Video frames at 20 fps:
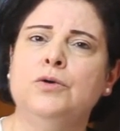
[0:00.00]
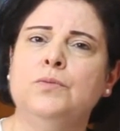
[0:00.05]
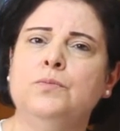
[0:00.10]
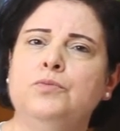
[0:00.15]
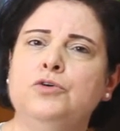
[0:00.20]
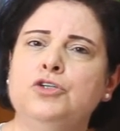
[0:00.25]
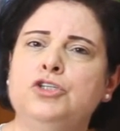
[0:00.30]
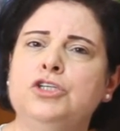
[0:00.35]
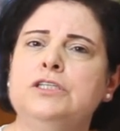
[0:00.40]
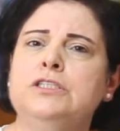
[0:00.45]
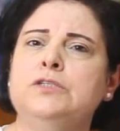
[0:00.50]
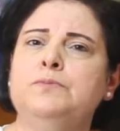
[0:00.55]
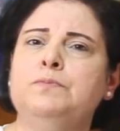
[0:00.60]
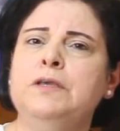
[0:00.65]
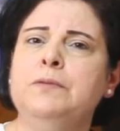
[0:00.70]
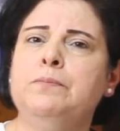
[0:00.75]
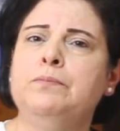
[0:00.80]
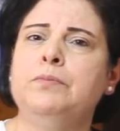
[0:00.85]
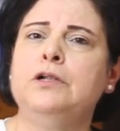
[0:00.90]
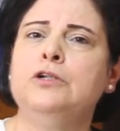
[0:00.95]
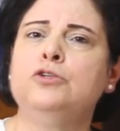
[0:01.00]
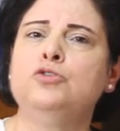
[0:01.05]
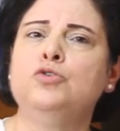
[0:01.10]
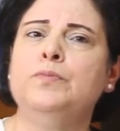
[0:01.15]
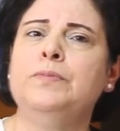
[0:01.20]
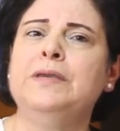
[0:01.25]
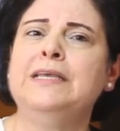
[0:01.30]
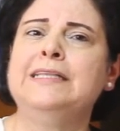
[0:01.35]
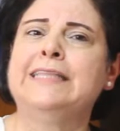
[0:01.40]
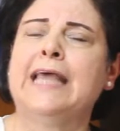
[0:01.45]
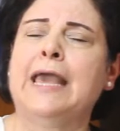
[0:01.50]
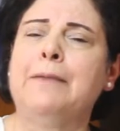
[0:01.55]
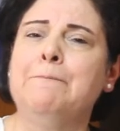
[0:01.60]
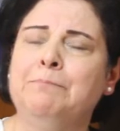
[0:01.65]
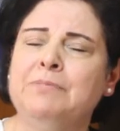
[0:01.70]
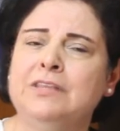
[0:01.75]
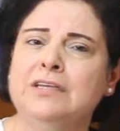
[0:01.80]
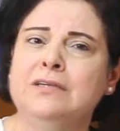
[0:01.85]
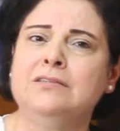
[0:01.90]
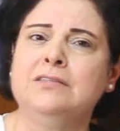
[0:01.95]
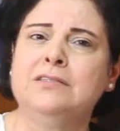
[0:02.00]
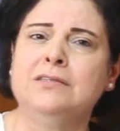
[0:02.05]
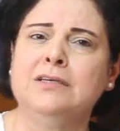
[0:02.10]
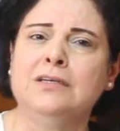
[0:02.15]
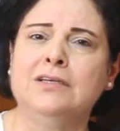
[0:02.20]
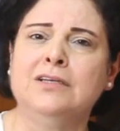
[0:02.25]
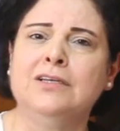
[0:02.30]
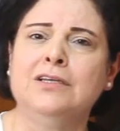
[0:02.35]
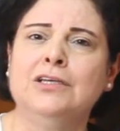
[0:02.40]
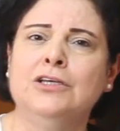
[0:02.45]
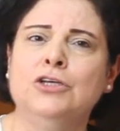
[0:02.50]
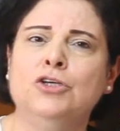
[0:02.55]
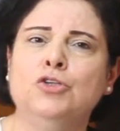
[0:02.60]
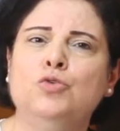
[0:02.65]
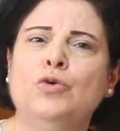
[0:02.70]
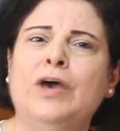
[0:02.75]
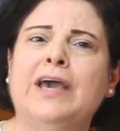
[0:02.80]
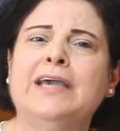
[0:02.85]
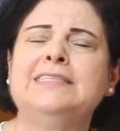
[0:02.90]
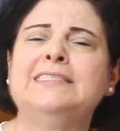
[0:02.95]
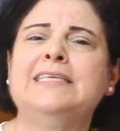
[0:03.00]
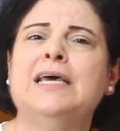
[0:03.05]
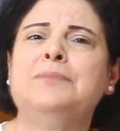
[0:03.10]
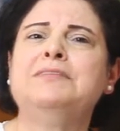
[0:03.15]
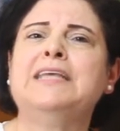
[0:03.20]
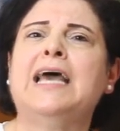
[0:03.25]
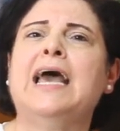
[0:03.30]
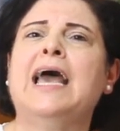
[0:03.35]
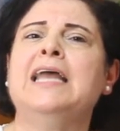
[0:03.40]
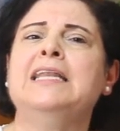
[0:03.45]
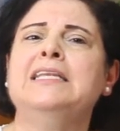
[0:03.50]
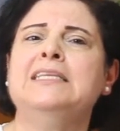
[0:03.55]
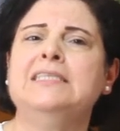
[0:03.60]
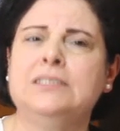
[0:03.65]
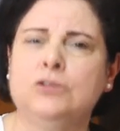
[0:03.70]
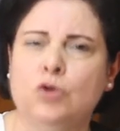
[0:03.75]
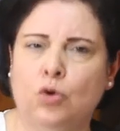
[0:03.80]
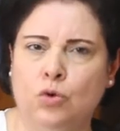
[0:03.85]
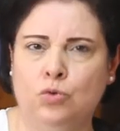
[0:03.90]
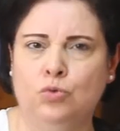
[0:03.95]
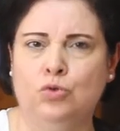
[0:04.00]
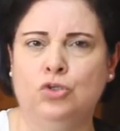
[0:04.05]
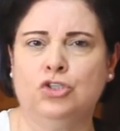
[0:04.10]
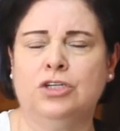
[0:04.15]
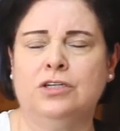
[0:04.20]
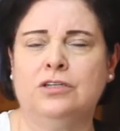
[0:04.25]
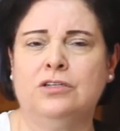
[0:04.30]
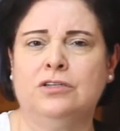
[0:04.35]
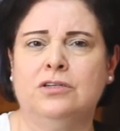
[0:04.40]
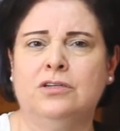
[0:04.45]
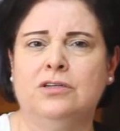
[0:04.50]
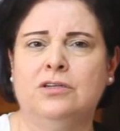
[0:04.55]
pushes people to be tempted to accept any solution